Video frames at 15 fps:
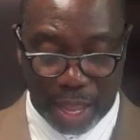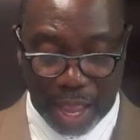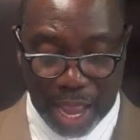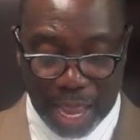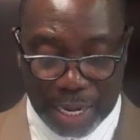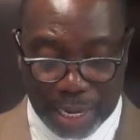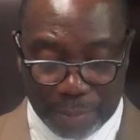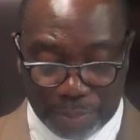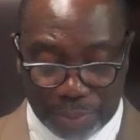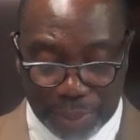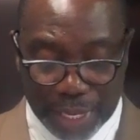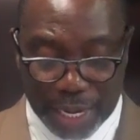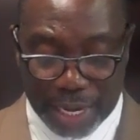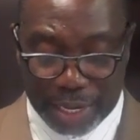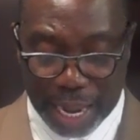And he
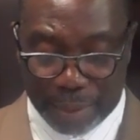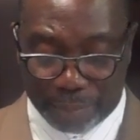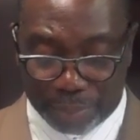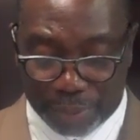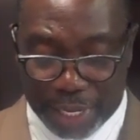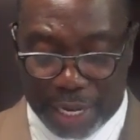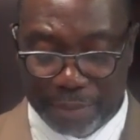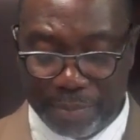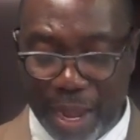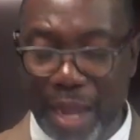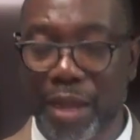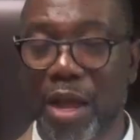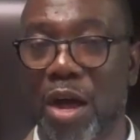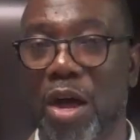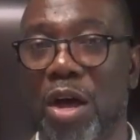plead and plead my
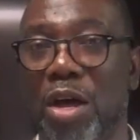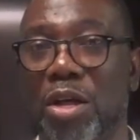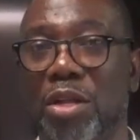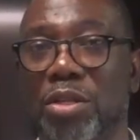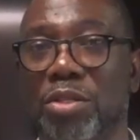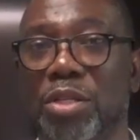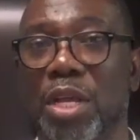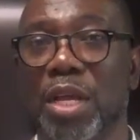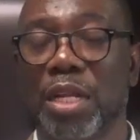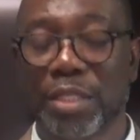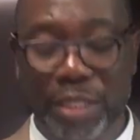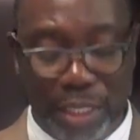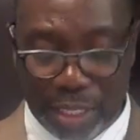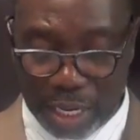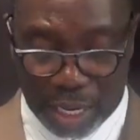cause
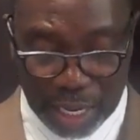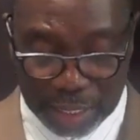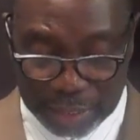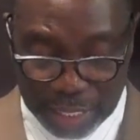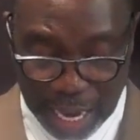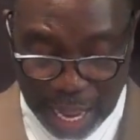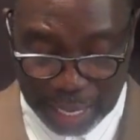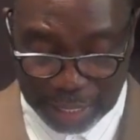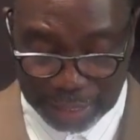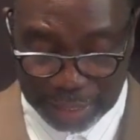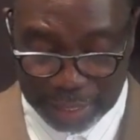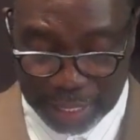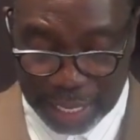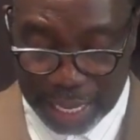to the ungodly.